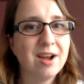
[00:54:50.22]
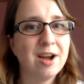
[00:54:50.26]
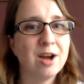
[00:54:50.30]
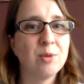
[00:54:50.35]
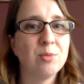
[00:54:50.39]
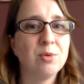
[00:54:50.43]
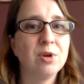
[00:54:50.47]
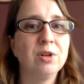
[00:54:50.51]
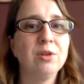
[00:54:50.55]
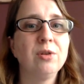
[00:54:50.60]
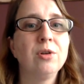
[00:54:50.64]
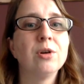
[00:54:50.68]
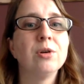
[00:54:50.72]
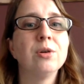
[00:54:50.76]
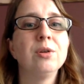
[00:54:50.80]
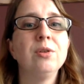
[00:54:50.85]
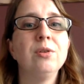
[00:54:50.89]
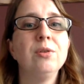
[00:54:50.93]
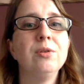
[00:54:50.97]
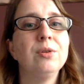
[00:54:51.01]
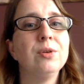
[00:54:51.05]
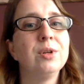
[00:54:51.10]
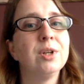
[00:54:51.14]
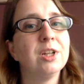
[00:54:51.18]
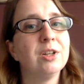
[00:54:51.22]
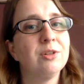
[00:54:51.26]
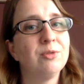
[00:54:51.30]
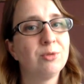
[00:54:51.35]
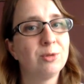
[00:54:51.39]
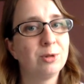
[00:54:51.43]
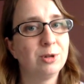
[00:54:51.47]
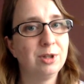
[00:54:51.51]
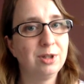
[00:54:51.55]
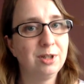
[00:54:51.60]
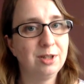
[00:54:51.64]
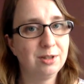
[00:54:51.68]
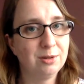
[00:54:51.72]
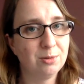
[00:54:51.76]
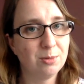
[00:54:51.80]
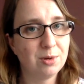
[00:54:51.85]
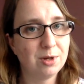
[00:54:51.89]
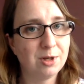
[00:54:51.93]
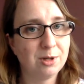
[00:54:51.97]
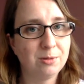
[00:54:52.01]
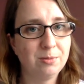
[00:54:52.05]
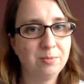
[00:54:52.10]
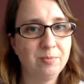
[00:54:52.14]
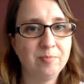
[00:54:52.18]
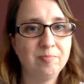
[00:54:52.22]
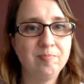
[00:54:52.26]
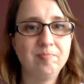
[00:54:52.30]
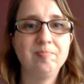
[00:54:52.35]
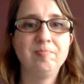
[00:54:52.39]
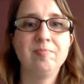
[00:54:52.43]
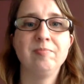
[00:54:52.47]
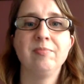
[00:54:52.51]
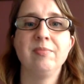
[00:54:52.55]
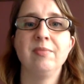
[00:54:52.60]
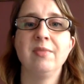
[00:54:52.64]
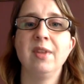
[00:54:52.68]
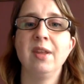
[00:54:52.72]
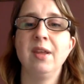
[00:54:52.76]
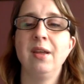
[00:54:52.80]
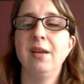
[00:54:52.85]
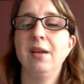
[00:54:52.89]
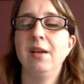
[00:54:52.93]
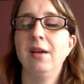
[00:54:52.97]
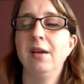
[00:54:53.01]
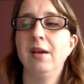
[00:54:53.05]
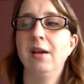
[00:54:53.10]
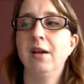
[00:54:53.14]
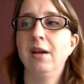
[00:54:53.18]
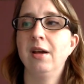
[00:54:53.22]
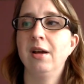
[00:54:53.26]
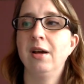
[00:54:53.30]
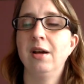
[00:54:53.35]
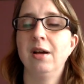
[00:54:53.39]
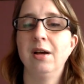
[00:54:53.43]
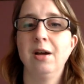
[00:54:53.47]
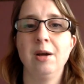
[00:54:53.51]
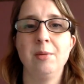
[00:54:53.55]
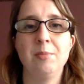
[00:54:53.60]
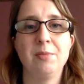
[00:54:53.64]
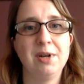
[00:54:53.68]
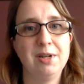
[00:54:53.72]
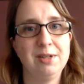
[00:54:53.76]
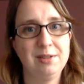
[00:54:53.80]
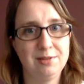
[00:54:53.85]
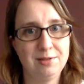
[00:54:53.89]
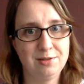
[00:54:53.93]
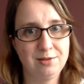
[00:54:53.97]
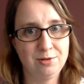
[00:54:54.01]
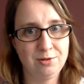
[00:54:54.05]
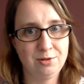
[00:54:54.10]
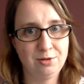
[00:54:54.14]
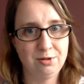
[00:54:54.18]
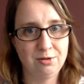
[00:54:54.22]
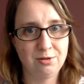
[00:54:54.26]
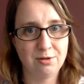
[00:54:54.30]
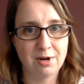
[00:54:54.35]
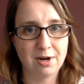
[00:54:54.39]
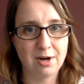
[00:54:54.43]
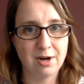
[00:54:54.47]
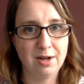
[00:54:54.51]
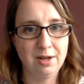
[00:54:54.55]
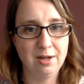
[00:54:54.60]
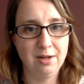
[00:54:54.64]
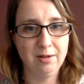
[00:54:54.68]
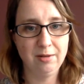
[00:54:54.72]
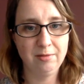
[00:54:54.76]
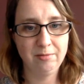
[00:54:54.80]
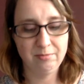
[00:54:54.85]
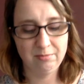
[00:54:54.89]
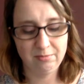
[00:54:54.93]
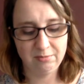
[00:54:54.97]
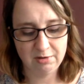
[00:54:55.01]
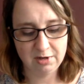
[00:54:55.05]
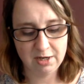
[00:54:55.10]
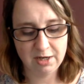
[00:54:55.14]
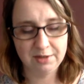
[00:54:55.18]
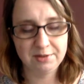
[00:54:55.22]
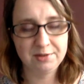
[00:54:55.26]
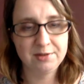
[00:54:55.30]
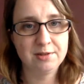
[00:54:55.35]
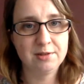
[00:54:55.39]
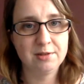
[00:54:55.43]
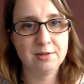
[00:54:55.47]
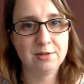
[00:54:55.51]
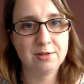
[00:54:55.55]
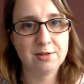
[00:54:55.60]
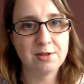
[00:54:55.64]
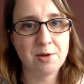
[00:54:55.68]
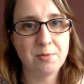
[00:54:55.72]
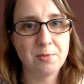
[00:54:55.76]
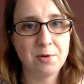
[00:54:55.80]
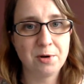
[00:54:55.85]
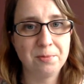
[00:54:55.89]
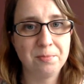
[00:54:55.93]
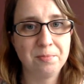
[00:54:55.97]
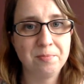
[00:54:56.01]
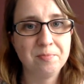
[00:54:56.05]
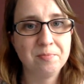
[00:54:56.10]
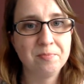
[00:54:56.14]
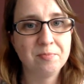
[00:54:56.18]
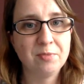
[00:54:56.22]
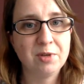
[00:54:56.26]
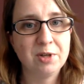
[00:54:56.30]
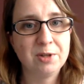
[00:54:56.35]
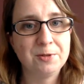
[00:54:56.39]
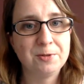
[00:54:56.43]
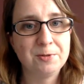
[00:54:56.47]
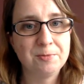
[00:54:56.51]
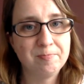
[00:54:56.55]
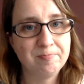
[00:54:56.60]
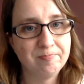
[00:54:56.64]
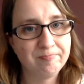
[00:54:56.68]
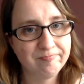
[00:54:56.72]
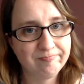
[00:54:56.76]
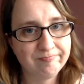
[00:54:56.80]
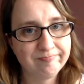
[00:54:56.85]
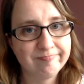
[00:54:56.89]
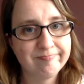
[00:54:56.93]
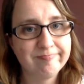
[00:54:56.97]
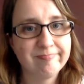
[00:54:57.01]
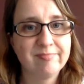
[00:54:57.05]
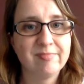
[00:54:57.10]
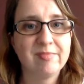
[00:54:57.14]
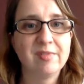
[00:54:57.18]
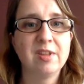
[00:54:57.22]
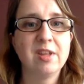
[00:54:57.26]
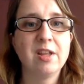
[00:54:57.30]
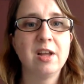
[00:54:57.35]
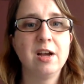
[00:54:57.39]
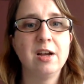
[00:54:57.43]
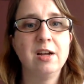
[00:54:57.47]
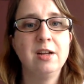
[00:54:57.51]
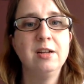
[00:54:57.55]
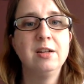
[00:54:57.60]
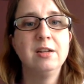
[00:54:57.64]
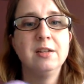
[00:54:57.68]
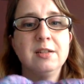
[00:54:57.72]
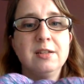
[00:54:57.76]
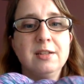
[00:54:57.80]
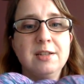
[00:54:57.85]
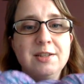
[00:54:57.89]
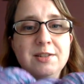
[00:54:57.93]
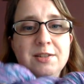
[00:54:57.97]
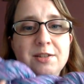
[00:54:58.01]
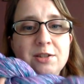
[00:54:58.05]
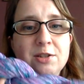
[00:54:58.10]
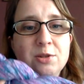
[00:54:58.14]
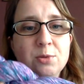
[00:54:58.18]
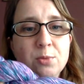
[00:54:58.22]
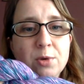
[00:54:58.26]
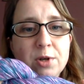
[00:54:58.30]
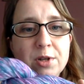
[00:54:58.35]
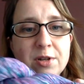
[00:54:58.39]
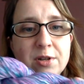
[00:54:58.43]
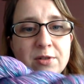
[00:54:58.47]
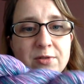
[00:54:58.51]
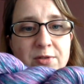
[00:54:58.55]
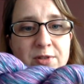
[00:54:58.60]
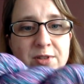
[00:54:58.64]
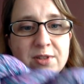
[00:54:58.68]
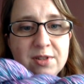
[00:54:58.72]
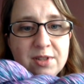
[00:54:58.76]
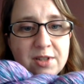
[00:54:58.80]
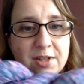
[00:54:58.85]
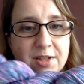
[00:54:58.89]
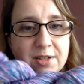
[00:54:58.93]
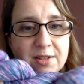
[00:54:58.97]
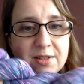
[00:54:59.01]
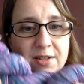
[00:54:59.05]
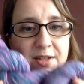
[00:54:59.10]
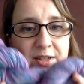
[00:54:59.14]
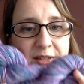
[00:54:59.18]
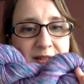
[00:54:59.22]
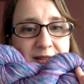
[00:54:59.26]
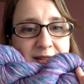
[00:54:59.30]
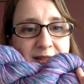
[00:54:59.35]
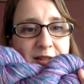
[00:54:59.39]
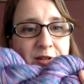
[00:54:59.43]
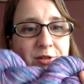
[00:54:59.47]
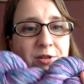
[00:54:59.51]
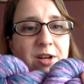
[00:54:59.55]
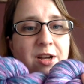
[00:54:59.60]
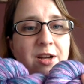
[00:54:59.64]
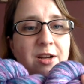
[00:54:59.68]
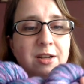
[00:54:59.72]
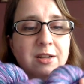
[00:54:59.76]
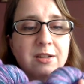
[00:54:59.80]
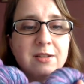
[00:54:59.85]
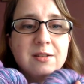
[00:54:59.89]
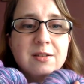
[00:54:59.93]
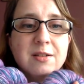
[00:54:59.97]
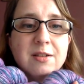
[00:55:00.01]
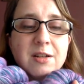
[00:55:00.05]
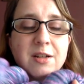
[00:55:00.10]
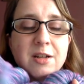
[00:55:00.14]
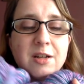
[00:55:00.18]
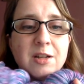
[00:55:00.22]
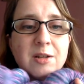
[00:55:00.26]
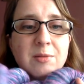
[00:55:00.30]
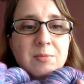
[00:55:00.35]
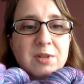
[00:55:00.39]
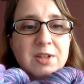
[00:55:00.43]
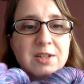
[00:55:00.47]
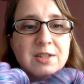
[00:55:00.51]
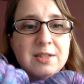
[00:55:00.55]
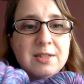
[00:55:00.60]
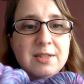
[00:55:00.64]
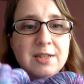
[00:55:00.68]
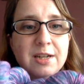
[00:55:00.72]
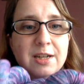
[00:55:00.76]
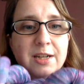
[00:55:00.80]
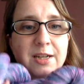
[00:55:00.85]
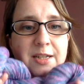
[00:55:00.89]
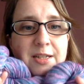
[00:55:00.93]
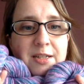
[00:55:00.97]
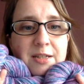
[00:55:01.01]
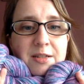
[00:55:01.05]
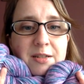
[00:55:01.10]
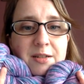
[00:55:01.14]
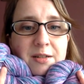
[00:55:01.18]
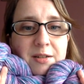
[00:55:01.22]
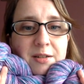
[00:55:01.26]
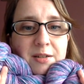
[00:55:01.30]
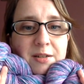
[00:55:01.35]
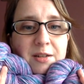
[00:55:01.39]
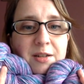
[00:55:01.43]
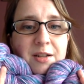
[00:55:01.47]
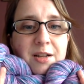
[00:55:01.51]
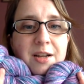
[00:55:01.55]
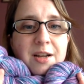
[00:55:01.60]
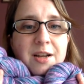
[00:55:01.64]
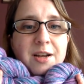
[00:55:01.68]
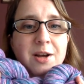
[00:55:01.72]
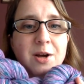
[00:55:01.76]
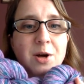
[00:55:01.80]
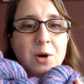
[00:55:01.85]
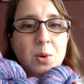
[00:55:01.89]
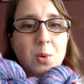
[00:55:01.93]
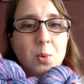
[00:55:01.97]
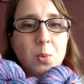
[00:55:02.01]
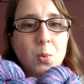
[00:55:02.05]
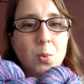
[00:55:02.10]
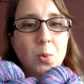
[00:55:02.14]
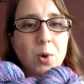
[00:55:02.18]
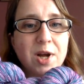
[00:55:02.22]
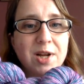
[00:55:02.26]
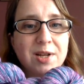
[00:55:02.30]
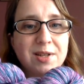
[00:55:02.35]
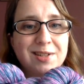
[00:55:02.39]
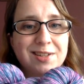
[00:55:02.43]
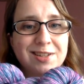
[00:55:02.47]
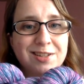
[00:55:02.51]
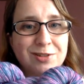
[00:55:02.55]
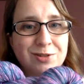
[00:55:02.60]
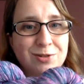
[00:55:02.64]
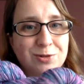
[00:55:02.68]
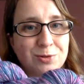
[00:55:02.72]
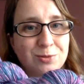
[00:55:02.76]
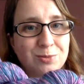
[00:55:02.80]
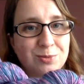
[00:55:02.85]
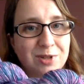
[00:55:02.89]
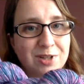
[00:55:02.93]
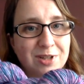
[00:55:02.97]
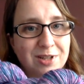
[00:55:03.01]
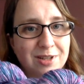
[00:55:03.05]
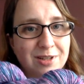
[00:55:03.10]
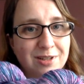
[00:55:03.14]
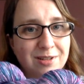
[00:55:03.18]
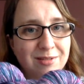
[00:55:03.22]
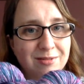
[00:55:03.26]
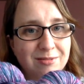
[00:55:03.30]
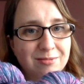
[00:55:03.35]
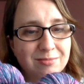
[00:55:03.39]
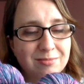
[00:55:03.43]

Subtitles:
I'm not going to do that for a little while. I might try next summer. But this is one of the skeins I still had in my stash, waiting to be